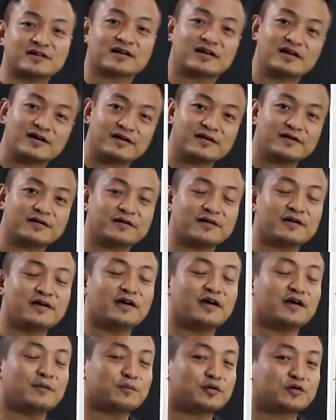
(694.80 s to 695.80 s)
Clear?
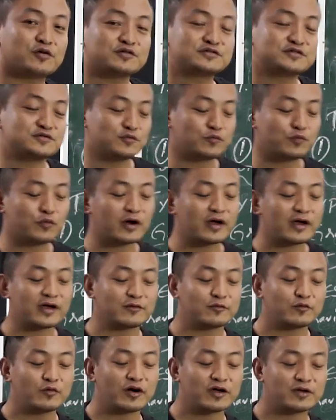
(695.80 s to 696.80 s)
Because
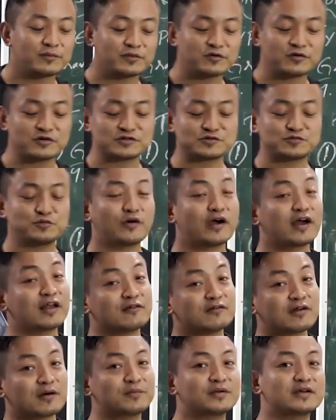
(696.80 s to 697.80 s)
why? Because while
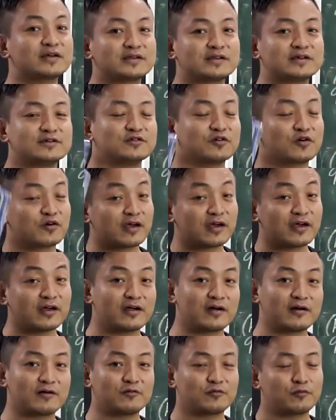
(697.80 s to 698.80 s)
rubbing your
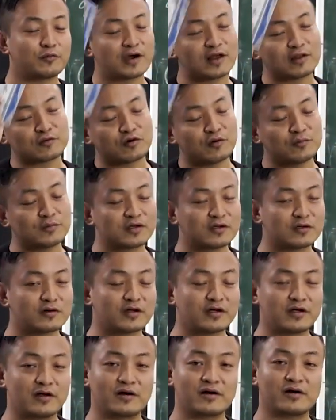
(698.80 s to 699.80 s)
hair, while combing your
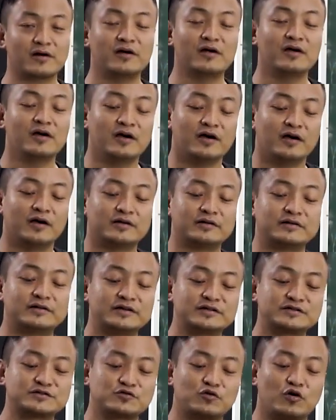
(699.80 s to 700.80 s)
hair,
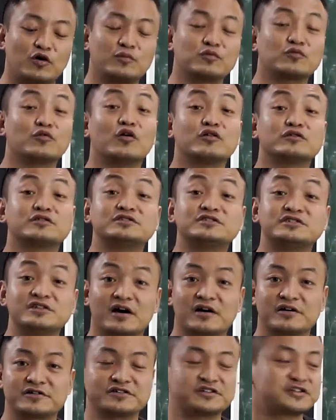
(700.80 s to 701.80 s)
this comb got
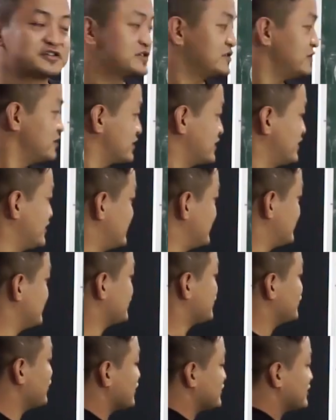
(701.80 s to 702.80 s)
charged, okay? They
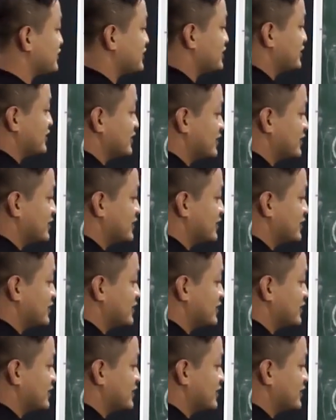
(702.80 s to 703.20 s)
got